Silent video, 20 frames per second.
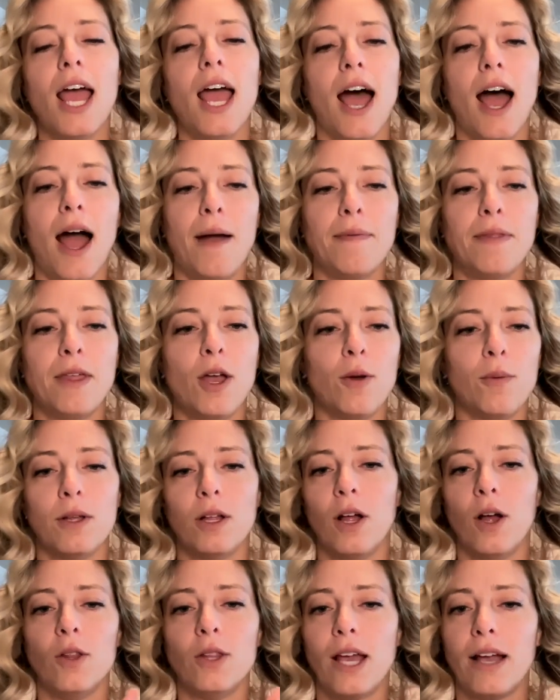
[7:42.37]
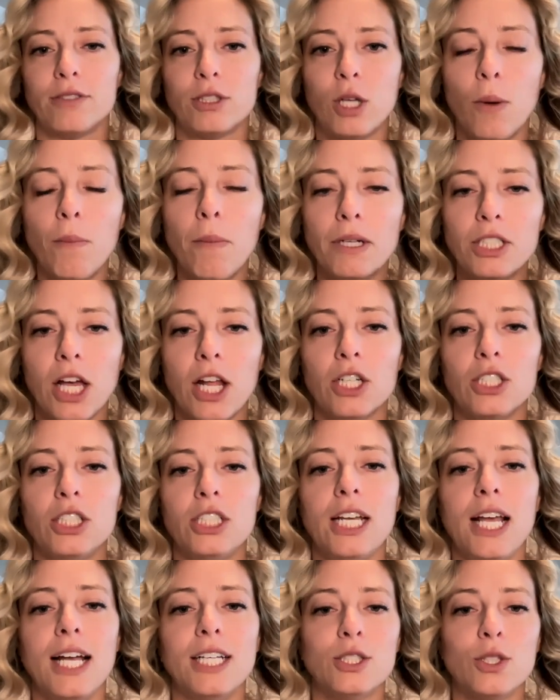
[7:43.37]
they only have so much
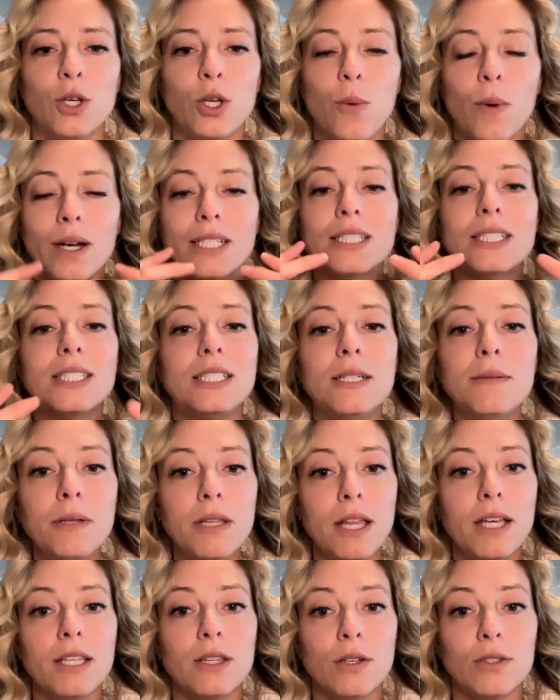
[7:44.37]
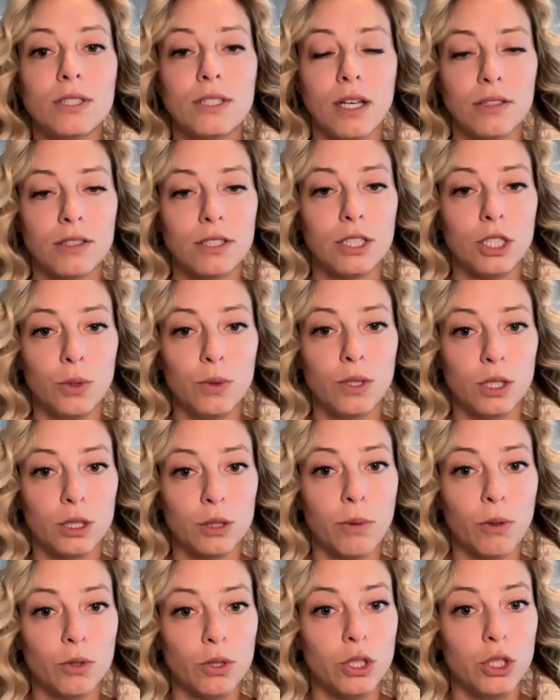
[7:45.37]
energy, and so you want to stimulate those cells to do what they're
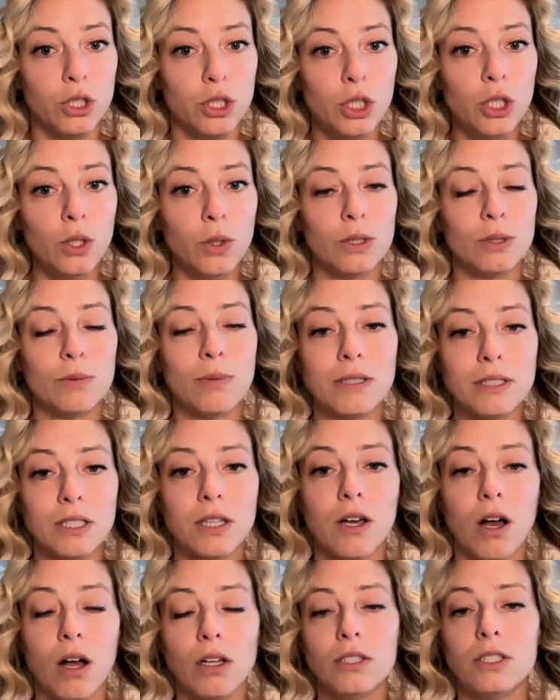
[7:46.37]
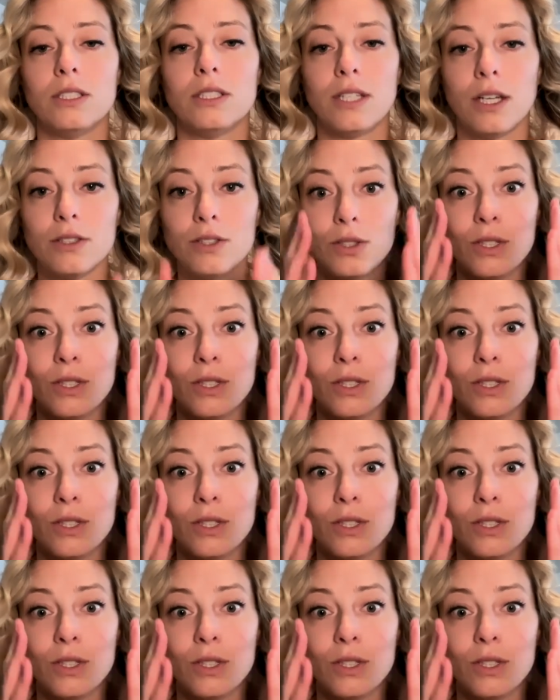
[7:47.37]
supposed to do, especially the collagen cells.